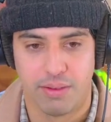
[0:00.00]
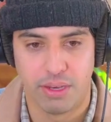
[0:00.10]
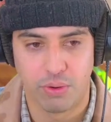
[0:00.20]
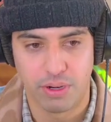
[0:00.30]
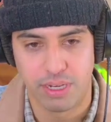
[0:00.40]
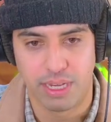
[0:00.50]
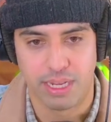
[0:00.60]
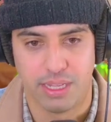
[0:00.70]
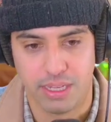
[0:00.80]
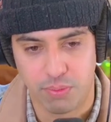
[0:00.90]
in order to
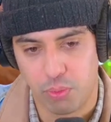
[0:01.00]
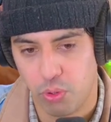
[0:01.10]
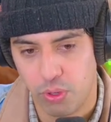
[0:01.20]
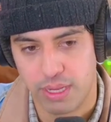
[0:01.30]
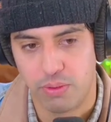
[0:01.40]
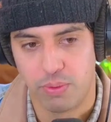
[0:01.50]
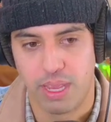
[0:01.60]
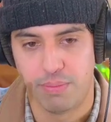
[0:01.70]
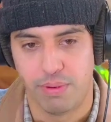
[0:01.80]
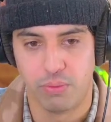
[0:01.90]
get to this point, we
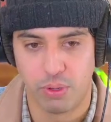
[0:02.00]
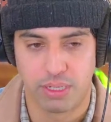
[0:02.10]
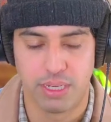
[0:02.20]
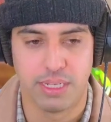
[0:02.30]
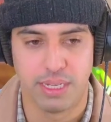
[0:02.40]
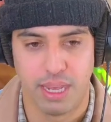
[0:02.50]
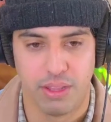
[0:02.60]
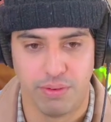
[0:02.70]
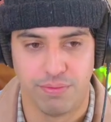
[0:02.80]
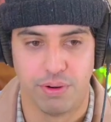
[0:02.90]
had been working
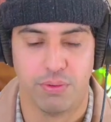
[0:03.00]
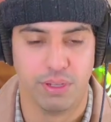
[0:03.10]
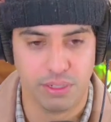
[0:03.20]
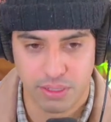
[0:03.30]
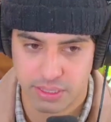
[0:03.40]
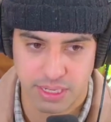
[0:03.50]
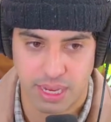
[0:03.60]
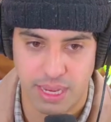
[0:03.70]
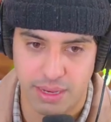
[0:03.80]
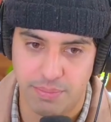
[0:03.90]
together for a really long
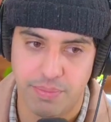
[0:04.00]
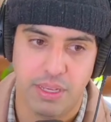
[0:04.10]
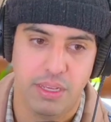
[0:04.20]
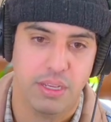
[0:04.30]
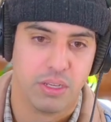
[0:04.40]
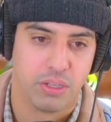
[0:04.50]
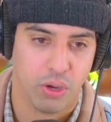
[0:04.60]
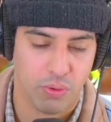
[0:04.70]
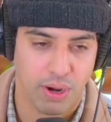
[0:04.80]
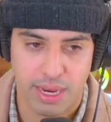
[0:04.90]
time,
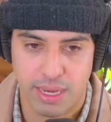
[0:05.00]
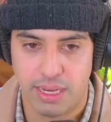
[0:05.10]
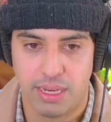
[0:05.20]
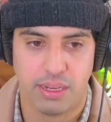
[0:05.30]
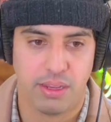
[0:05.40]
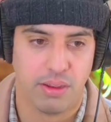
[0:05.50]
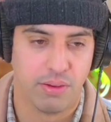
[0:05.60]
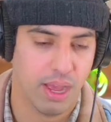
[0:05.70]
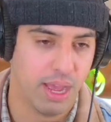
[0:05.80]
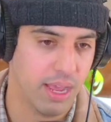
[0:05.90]
co-writing,
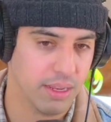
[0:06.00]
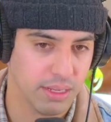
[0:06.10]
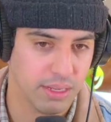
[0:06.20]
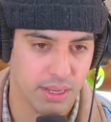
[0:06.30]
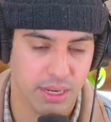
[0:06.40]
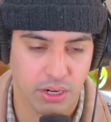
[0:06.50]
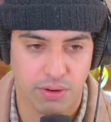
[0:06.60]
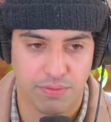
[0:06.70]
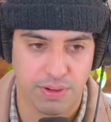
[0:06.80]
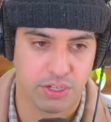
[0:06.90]
getting
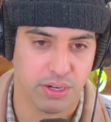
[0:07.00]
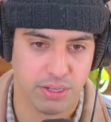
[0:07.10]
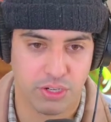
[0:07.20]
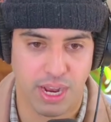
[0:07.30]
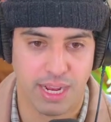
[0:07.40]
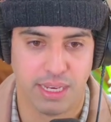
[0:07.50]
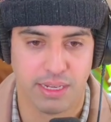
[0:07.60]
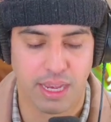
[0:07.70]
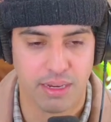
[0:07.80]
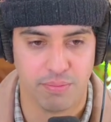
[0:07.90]
her featured on tracks,
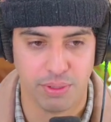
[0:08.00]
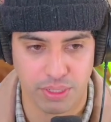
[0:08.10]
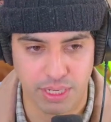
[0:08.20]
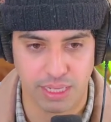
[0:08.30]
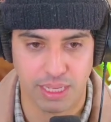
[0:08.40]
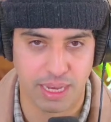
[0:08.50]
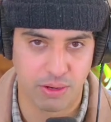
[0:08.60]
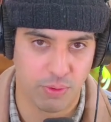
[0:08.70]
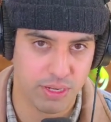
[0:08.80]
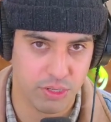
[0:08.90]
and kind of building a
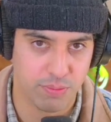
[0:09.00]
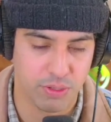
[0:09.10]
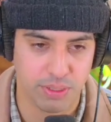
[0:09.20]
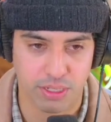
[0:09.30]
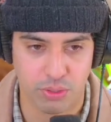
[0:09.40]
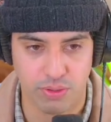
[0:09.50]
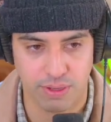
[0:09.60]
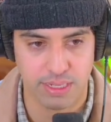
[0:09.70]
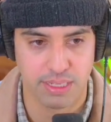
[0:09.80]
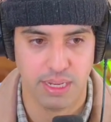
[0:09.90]
language between the two of
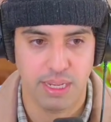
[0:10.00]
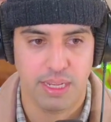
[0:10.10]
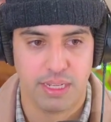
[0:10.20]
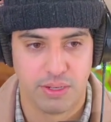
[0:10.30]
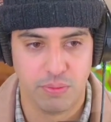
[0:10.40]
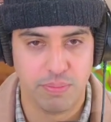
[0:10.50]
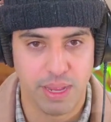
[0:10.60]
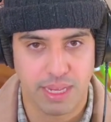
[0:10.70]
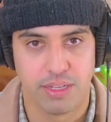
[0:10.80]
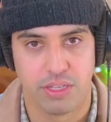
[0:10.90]
us to
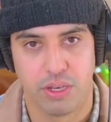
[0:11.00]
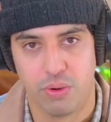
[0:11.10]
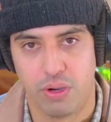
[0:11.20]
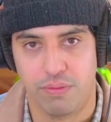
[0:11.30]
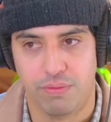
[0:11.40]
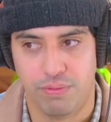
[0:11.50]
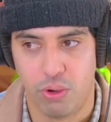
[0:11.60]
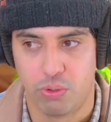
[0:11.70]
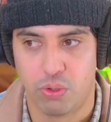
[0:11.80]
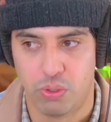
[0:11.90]
make it so her
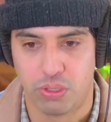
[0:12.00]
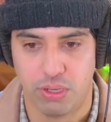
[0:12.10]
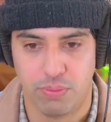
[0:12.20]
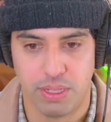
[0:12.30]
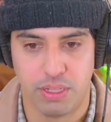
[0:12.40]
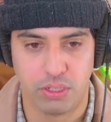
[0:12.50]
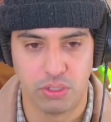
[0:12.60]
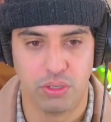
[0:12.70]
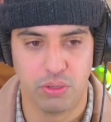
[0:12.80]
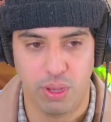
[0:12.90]
vocal could be the
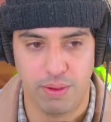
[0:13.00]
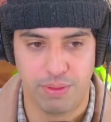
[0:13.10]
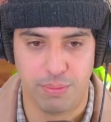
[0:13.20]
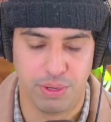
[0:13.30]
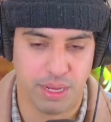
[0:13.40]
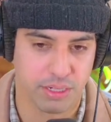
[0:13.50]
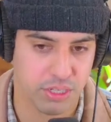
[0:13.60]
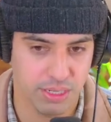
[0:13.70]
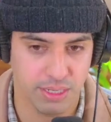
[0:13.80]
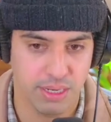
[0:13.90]
glue of the
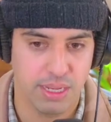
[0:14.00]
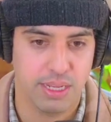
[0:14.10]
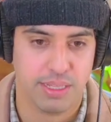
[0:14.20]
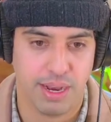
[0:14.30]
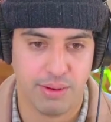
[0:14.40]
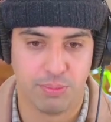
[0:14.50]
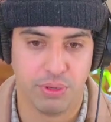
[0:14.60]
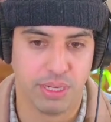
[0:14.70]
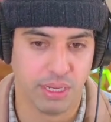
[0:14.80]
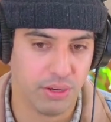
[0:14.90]
production that I was
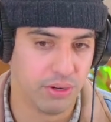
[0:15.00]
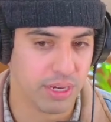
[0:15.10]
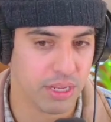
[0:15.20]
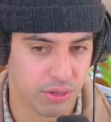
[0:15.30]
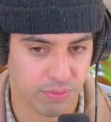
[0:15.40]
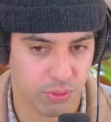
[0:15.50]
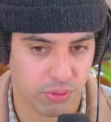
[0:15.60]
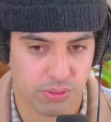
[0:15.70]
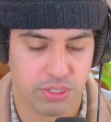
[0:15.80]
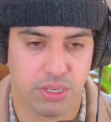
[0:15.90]
putting underneath her
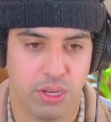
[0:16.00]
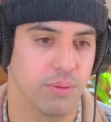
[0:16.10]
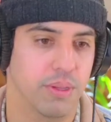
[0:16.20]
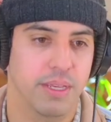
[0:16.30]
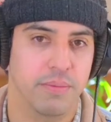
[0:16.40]
vocal. So